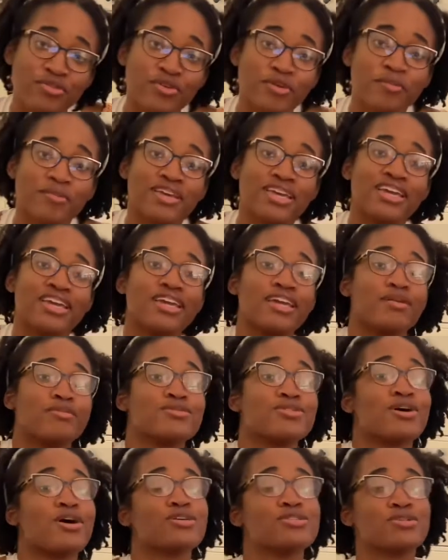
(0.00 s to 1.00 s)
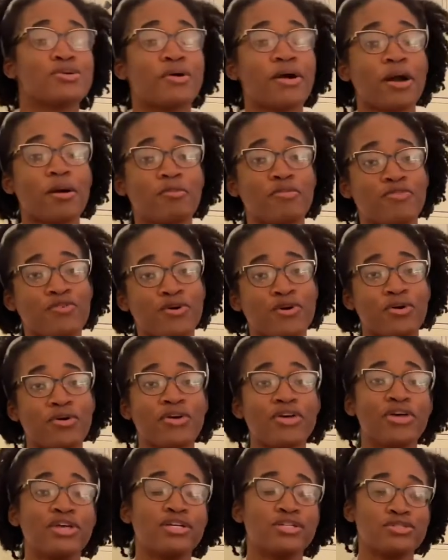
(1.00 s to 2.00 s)
me, it was also helpful
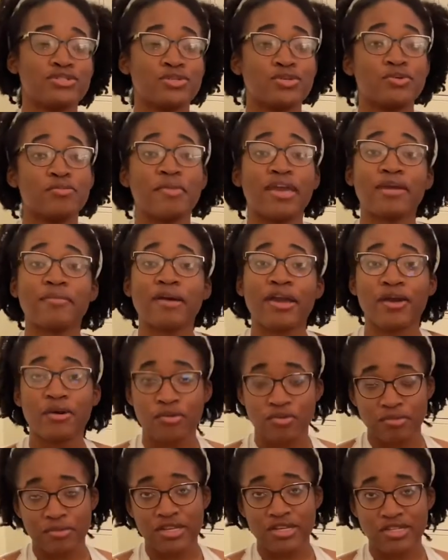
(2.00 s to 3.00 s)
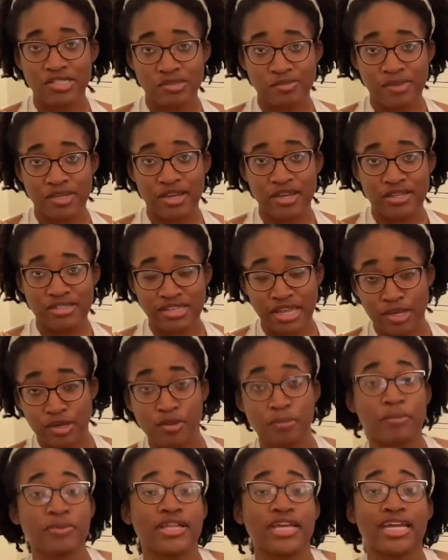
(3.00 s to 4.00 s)
to make my own meals because I could
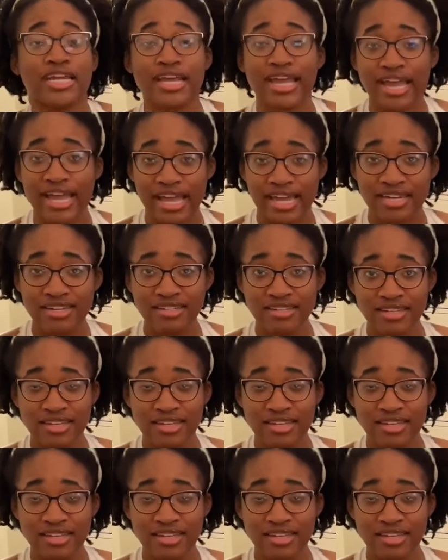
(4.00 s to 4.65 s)
plan ahead.